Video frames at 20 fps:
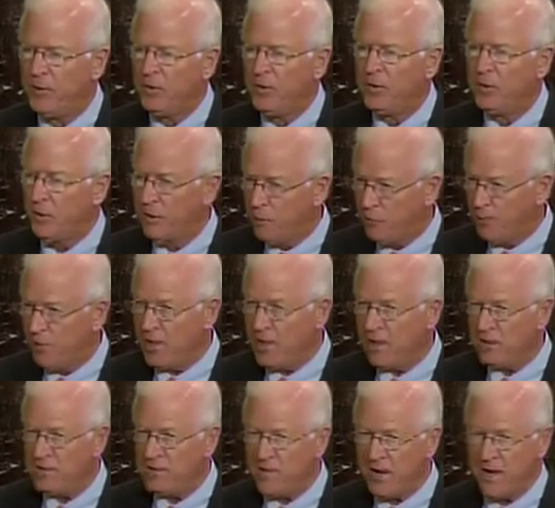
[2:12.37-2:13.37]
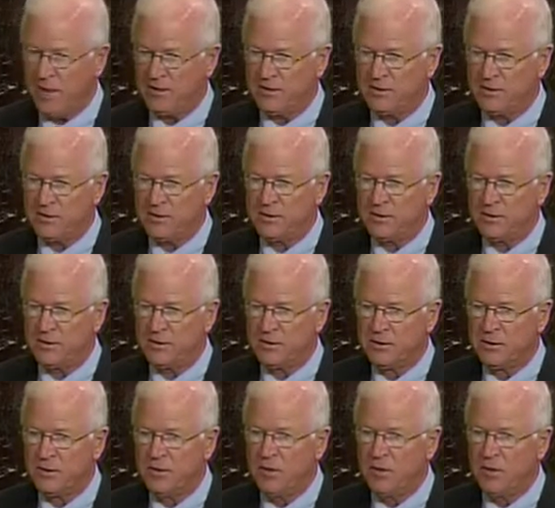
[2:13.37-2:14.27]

You either raise taxes